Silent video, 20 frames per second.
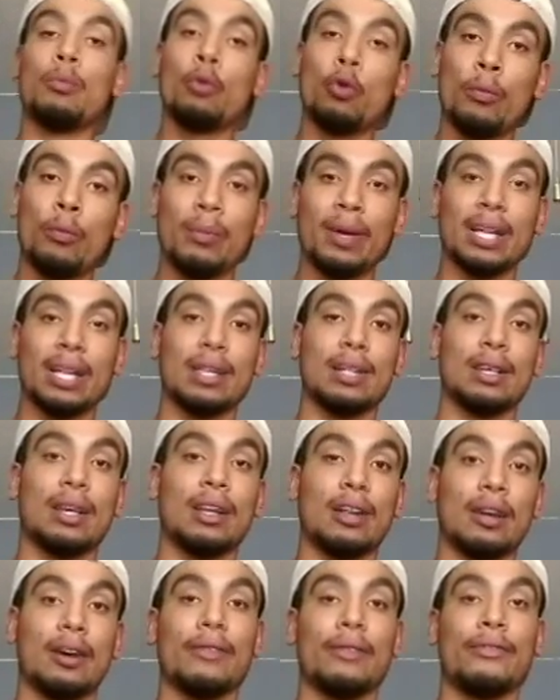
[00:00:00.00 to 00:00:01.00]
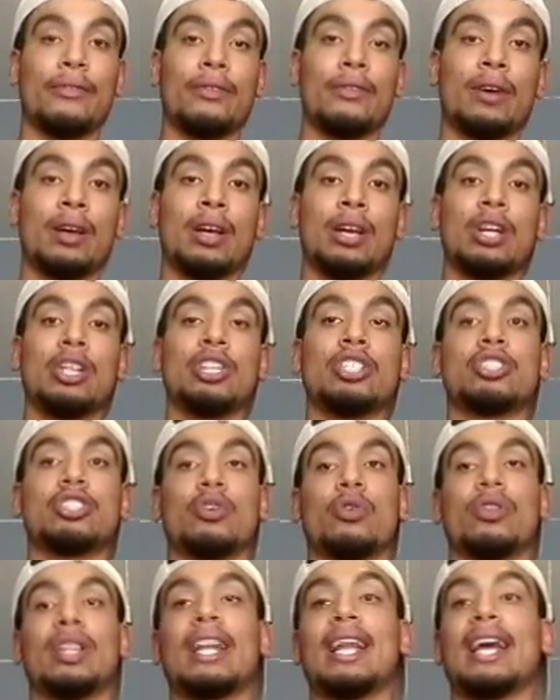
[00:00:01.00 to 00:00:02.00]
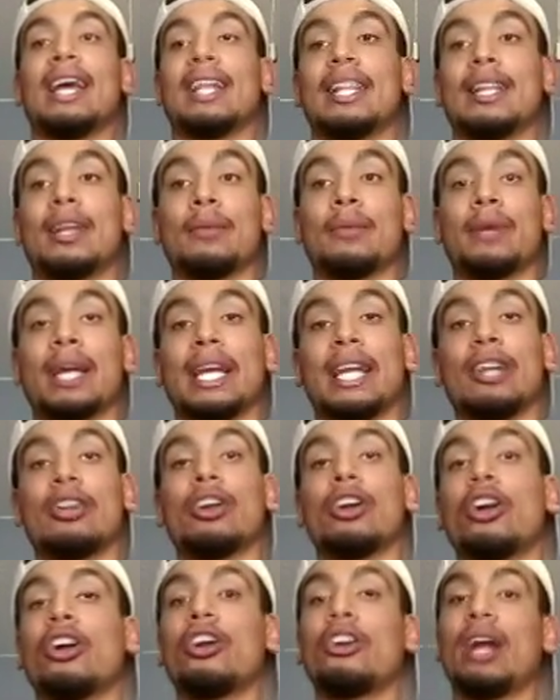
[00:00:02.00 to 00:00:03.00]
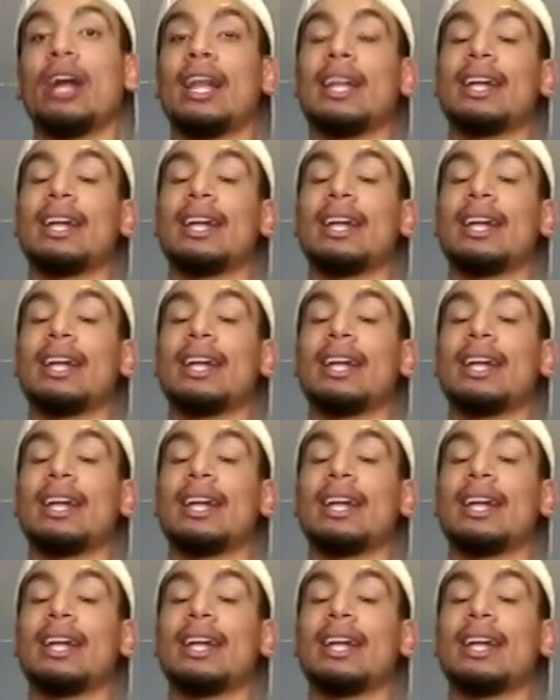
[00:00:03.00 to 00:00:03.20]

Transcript: movement enough. So then I ended up getting hurt,